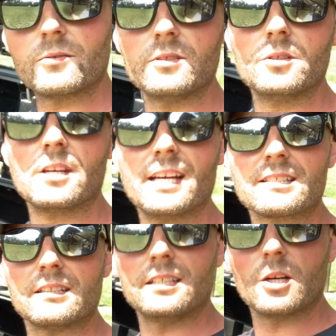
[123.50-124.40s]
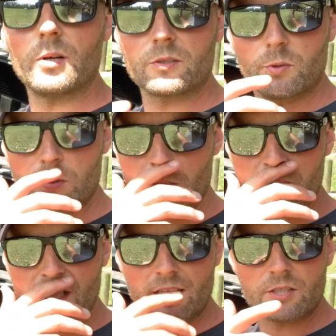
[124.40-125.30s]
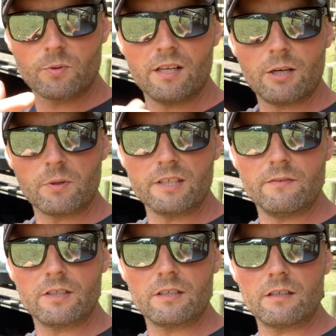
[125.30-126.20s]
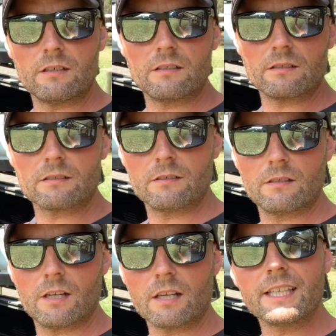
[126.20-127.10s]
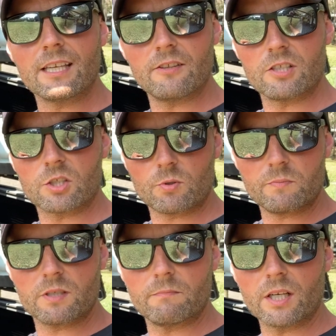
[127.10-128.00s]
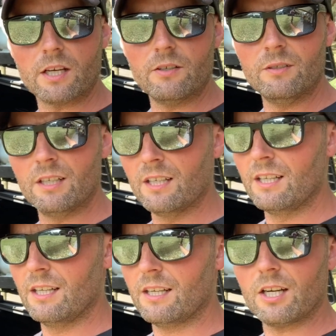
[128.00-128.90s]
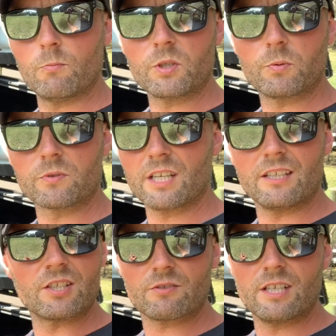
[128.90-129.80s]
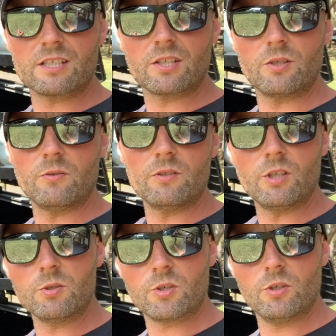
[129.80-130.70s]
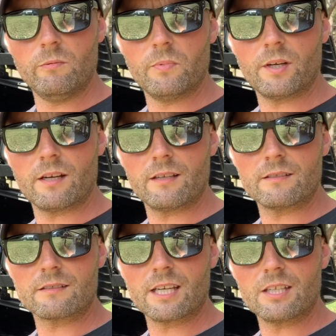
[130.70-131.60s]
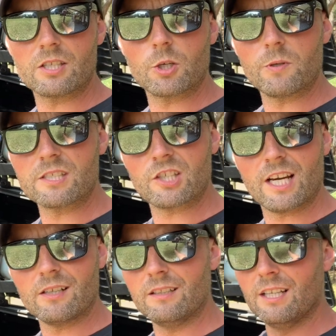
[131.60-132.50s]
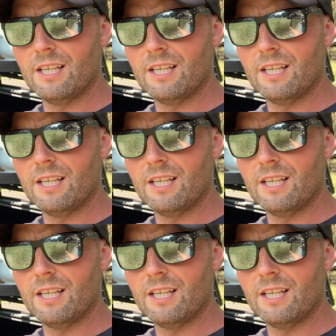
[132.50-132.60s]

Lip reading: you can actually go onto his website as well. I will leave a link in the description below, which will take you straight to YouTube and take you to his channel,